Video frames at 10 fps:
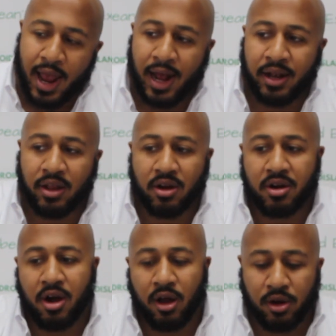and the
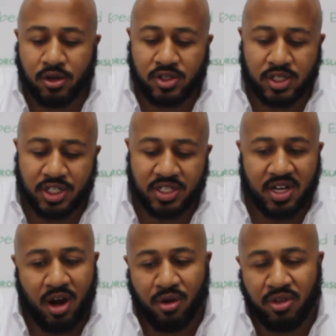colors and just
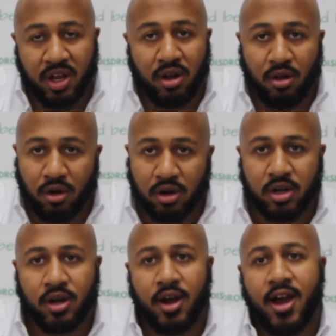how they
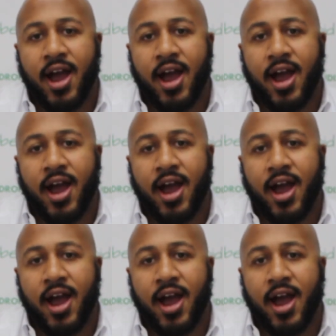look,